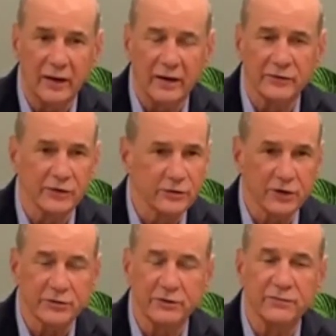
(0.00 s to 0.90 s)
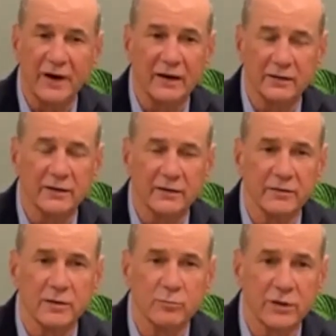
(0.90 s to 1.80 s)
I suggest you file a
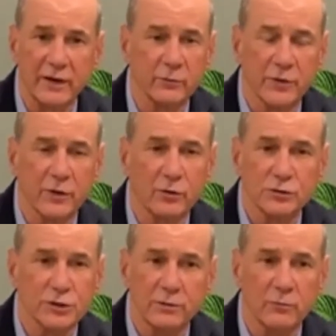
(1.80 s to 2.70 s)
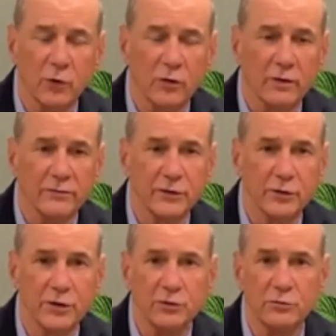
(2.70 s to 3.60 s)
complaint with OSHA, or if
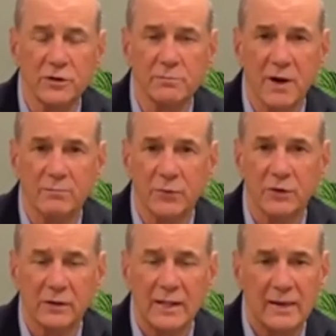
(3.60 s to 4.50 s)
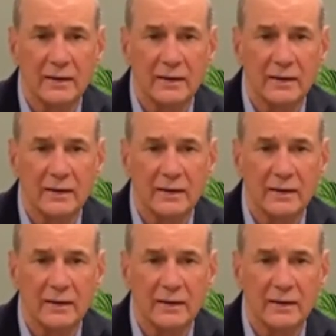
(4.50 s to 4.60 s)
you're a union member,